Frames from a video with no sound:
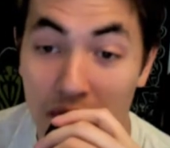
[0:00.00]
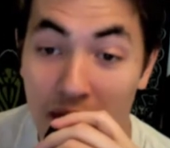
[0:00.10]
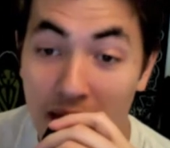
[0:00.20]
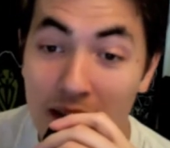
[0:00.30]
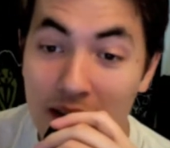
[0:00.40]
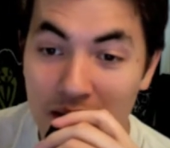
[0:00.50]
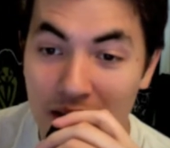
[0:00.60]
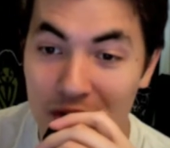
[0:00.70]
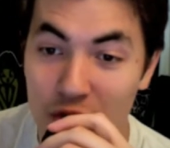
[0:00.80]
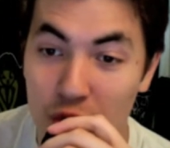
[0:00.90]
They
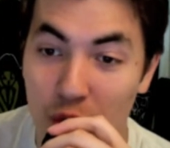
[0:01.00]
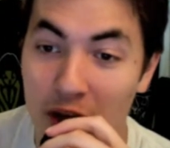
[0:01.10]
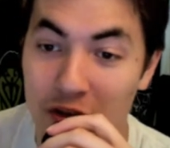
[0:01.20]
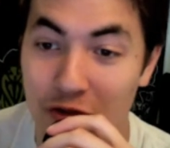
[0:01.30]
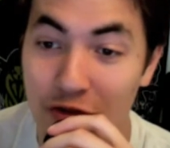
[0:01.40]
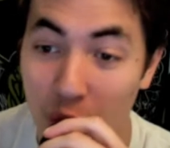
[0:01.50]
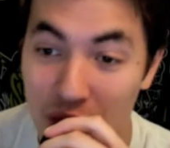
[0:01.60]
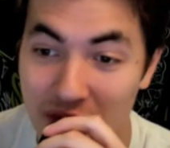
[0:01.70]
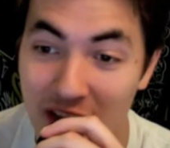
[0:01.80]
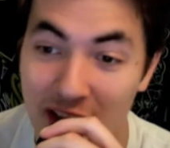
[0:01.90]
can try to force
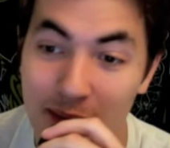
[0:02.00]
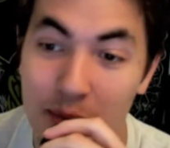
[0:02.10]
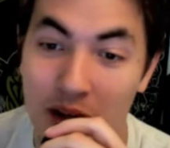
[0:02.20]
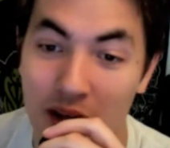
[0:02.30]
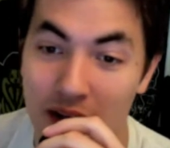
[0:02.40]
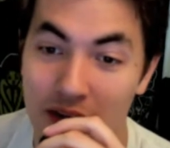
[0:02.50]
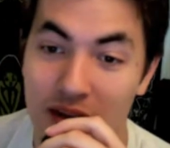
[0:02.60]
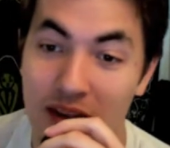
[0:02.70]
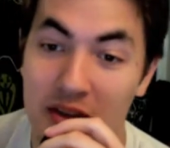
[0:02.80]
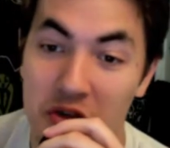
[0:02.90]
the label on us
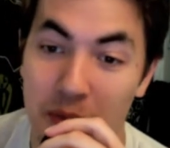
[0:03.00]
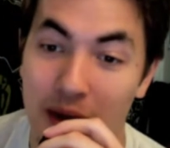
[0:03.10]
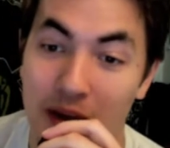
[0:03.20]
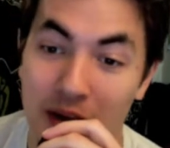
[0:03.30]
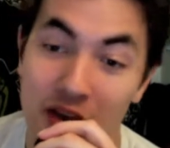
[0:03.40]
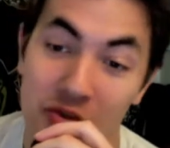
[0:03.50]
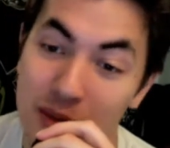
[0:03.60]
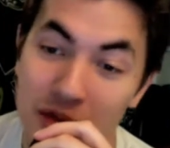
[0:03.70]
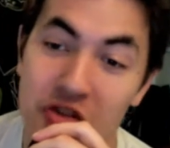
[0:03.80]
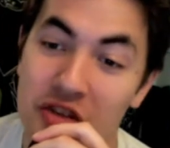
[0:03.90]
in this manner as
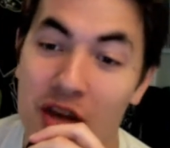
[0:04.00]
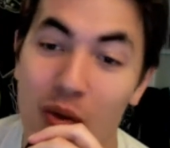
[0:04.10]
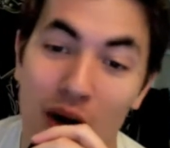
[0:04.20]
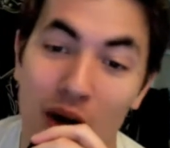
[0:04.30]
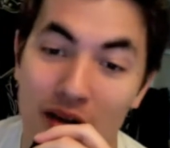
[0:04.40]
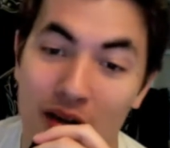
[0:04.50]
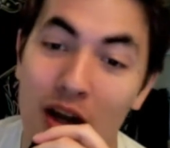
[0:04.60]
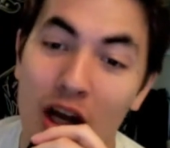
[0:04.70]
much as they want.